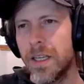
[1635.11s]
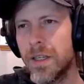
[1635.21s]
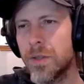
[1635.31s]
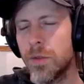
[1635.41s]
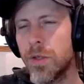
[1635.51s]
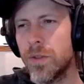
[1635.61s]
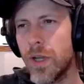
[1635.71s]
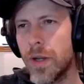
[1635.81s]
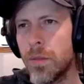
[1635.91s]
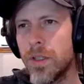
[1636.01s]
Because when you've
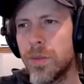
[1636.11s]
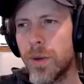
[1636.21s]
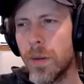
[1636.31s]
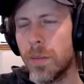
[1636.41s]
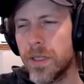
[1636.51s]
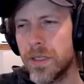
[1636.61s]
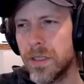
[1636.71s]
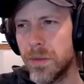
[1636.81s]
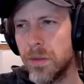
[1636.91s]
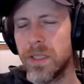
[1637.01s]
shot a bunch of properties
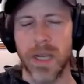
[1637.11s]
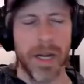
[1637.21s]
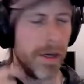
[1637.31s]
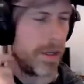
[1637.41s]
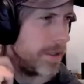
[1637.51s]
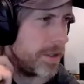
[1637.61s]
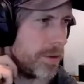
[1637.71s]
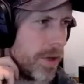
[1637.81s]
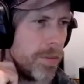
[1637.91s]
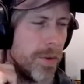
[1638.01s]
and you're really tired and
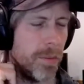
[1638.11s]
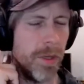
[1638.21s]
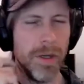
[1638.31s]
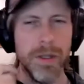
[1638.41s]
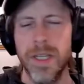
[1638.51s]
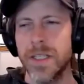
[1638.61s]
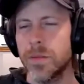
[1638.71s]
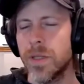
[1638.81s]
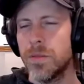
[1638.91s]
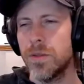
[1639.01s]
you upload them all,
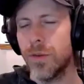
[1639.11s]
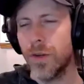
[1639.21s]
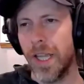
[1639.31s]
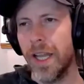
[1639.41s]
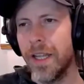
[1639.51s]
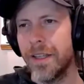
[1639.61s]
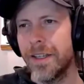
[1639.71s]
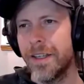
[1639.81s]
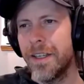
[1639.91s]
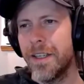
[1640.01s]
sometimes you forget
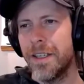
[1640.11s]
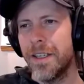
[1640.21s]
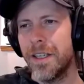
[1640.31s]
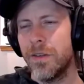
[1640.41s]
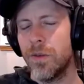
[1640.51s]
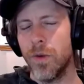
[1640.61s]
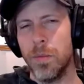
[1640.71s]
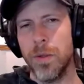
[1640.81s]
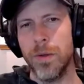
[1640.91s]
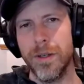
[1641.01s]
if you've
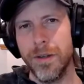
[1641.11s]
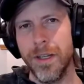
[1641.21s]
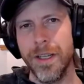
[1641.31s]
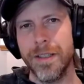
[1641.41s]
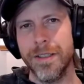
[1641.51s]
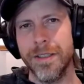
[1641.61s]
uploaded or not.